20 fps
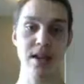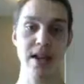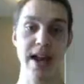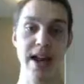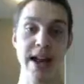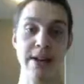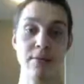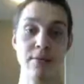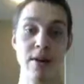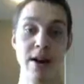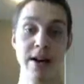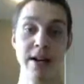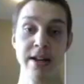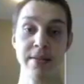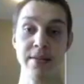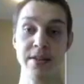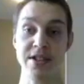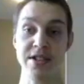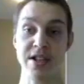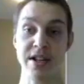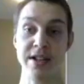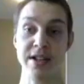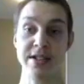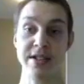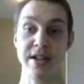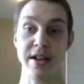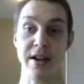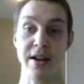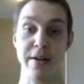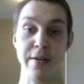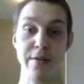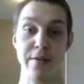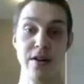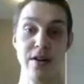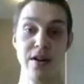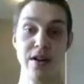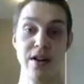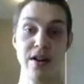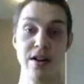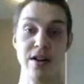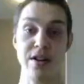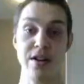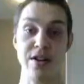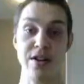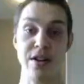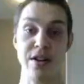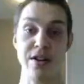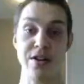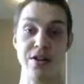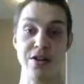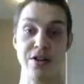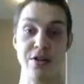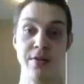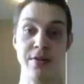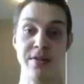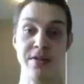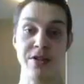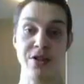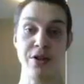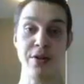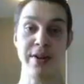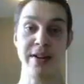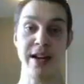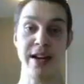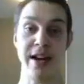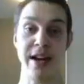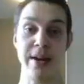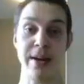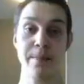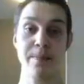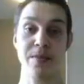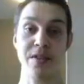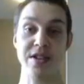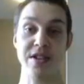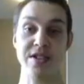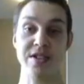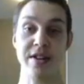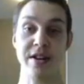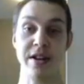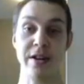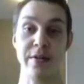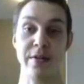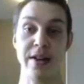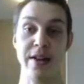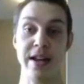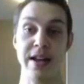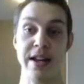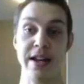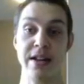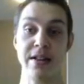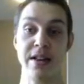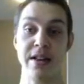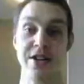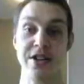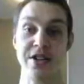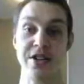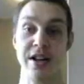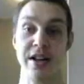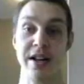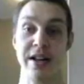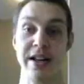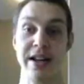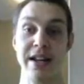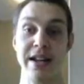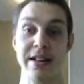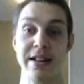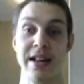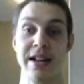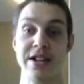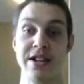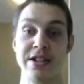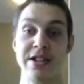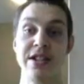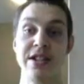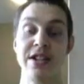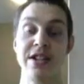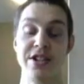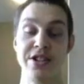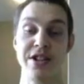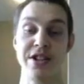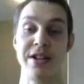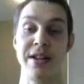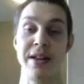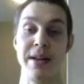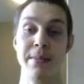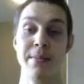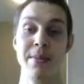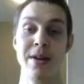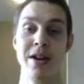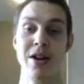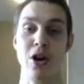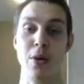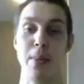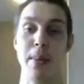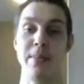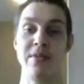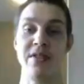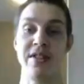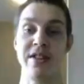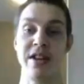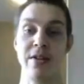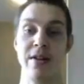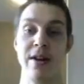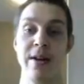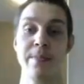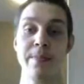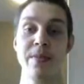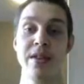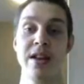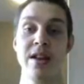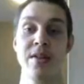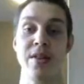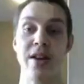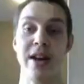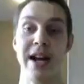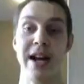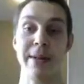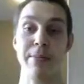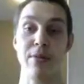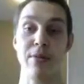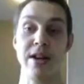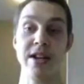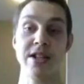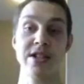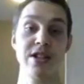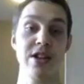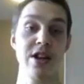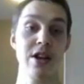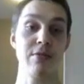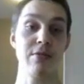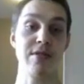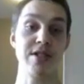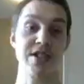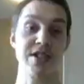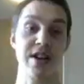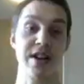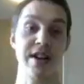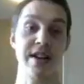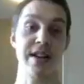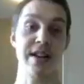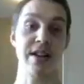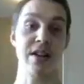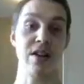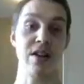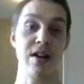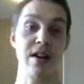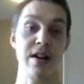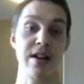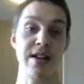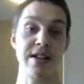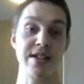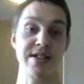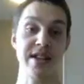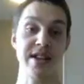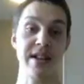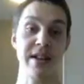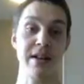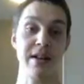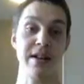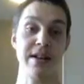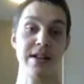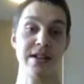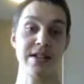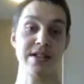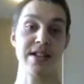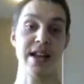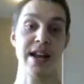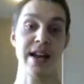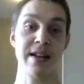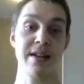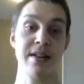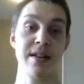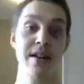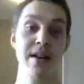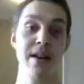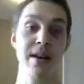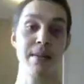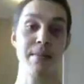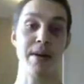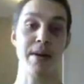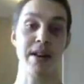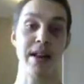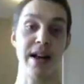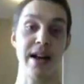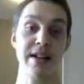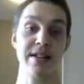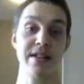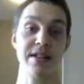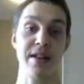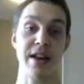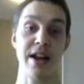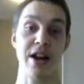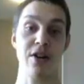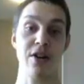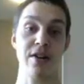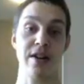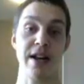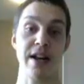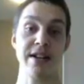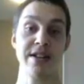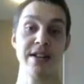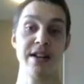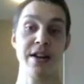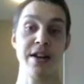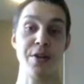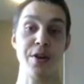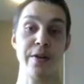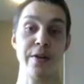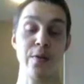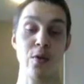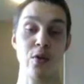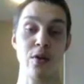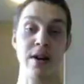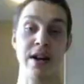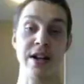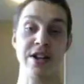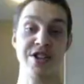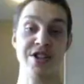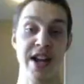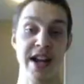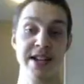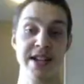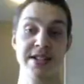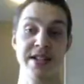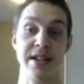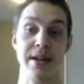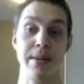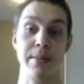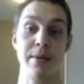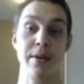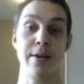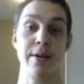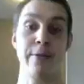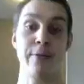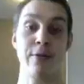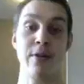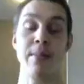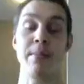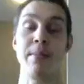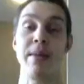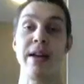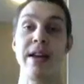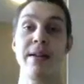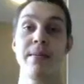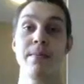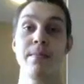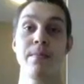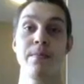"And one of the sons of Joada, the son of Elishanib," hope I'm saying that right, "the high priest, was son-in-law in Sanballat, the Horonite. Therefore I chased him from me."